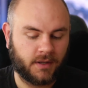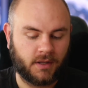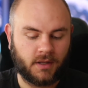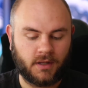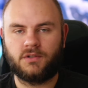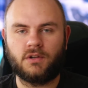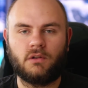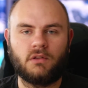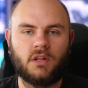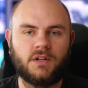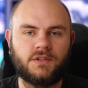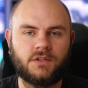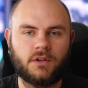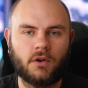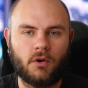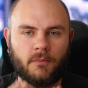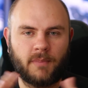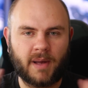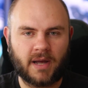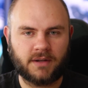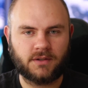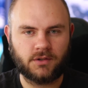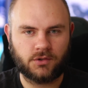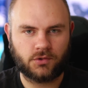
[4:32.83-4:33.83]
So let's go
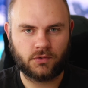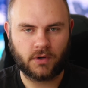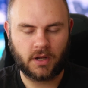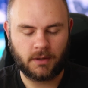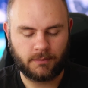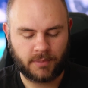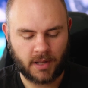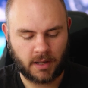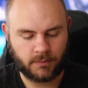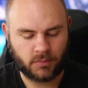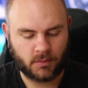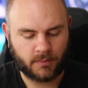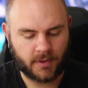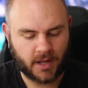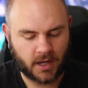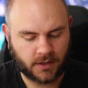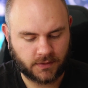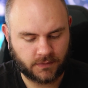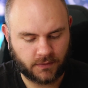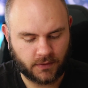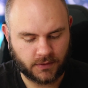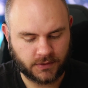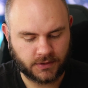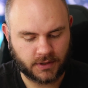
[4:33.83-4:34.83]
back to trade
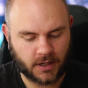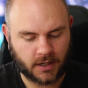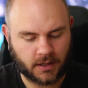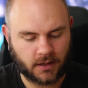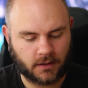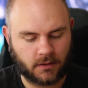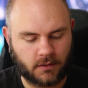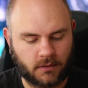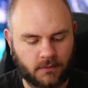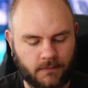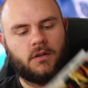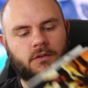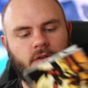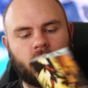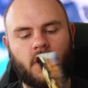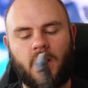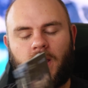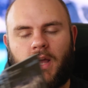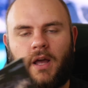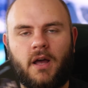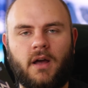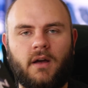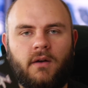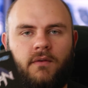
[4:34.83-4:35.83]
paperbacks for a second. So I
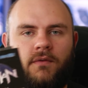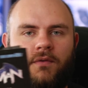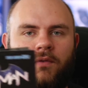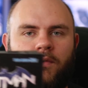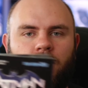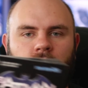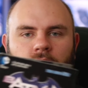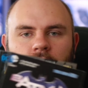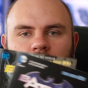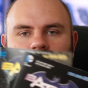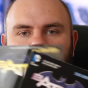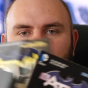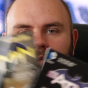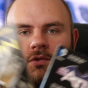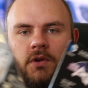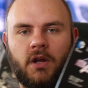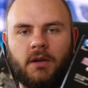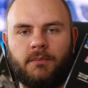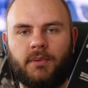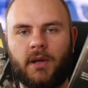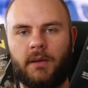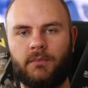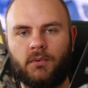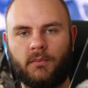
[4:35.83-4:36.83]
have the
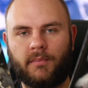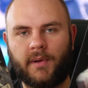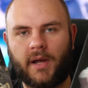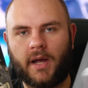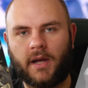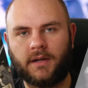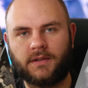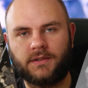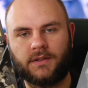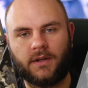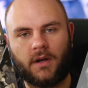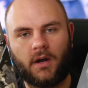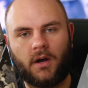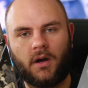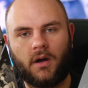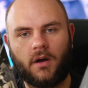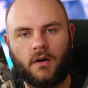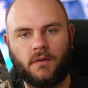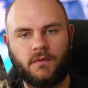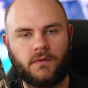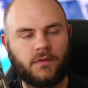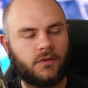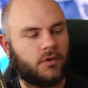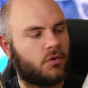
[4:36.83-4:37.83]
trade paperbacks
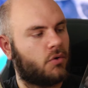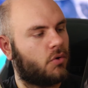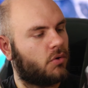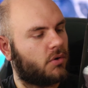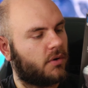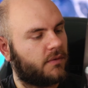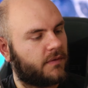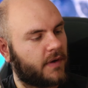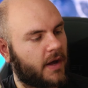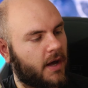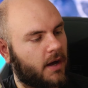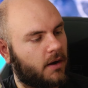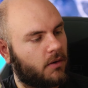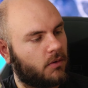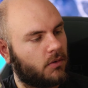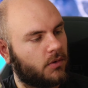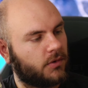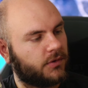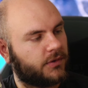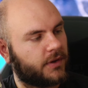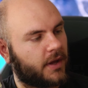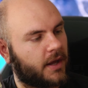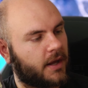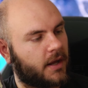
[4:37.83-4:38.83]
of The Court of
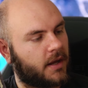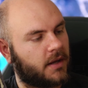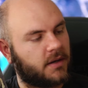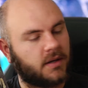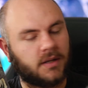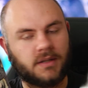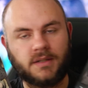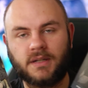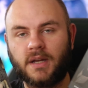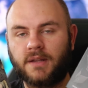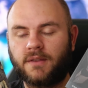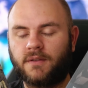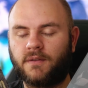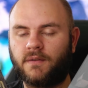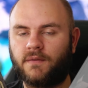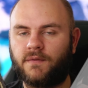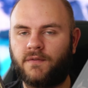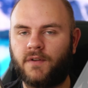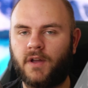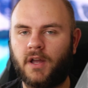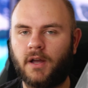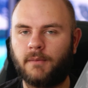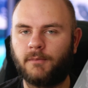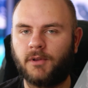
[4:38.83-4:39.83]
Owls and Death of the
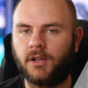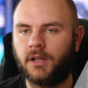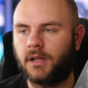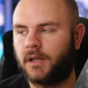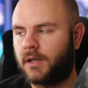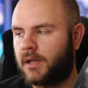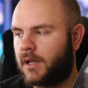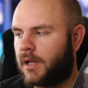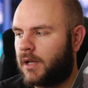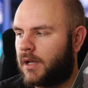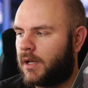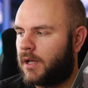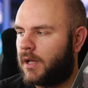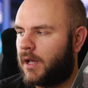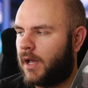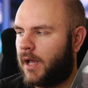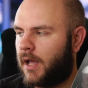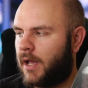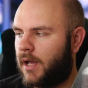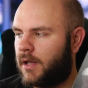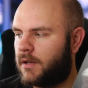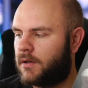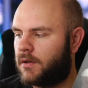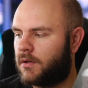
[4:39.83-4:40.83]
Family,
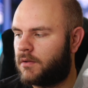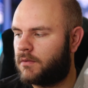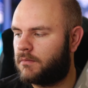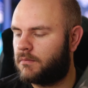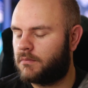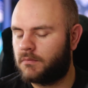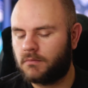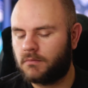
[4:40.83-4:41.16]
and